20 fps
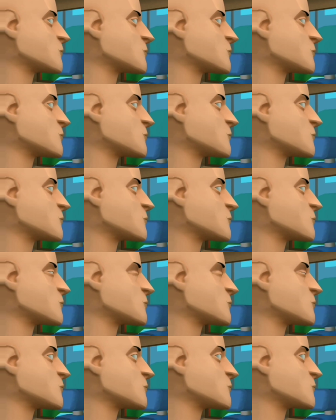
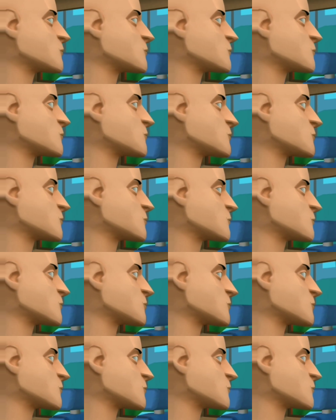
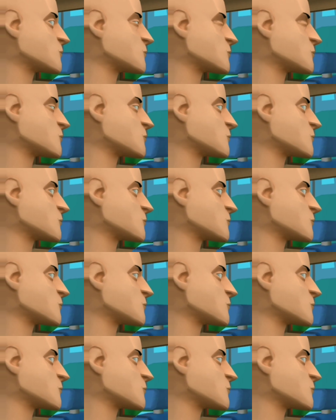(silent)